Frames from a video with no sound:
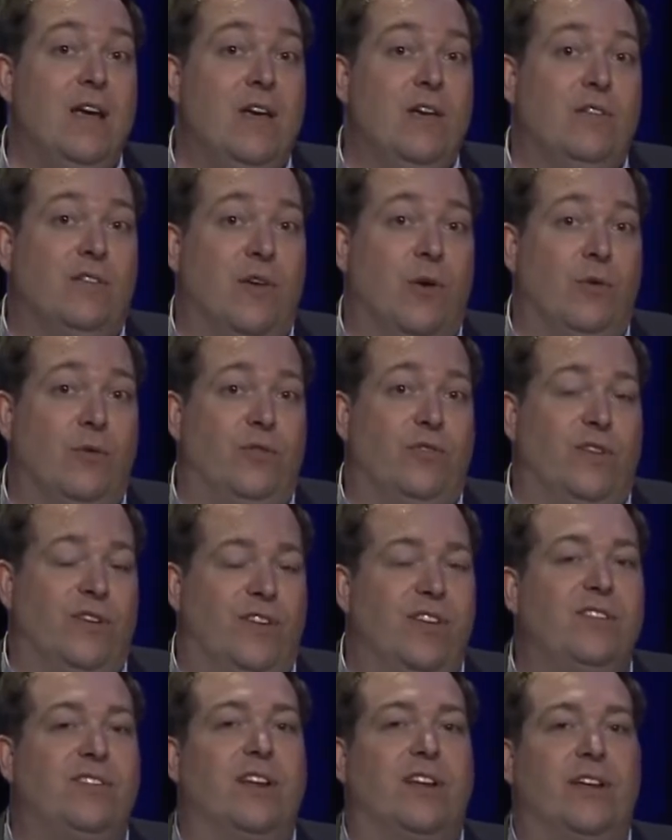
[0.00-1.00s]
So
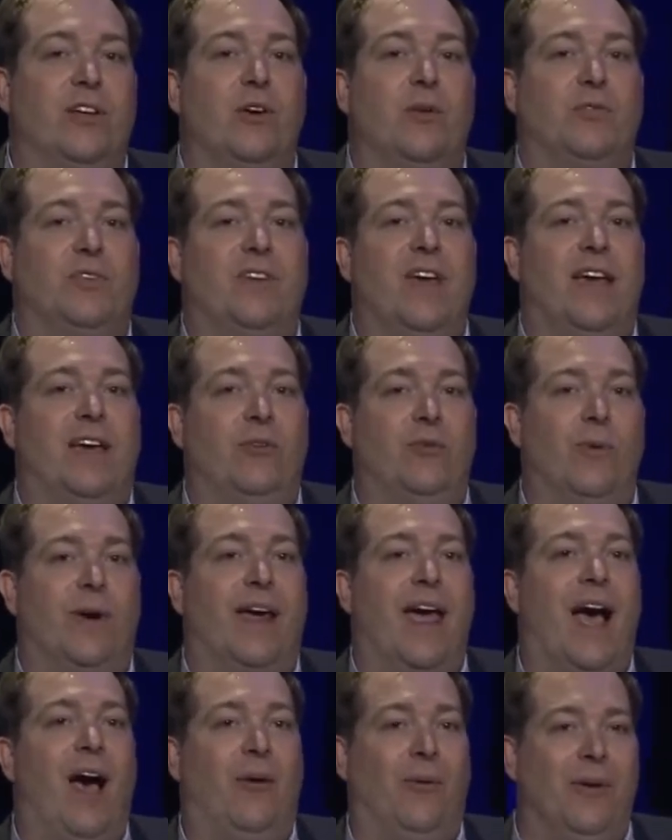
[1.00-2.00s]
statistically, you have to take into
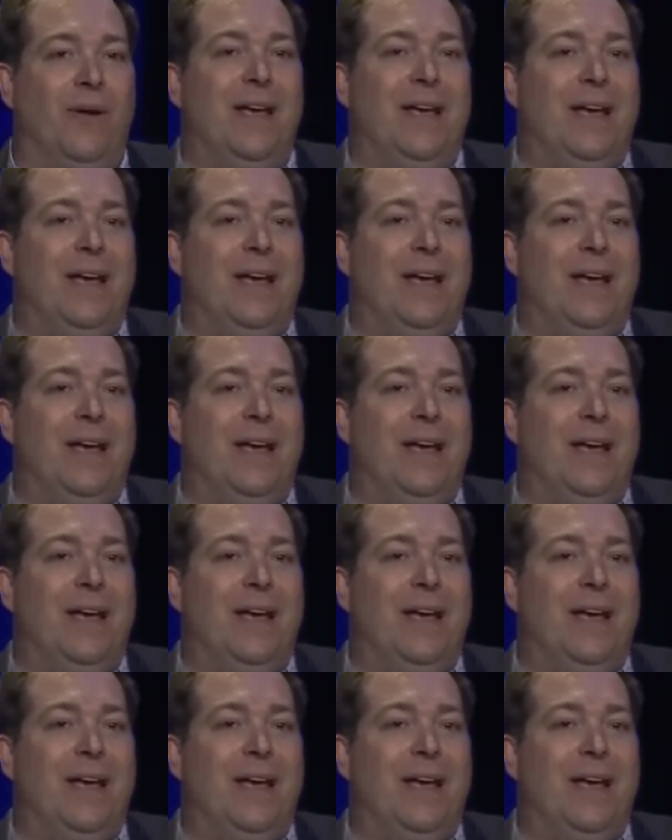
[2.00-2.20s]
account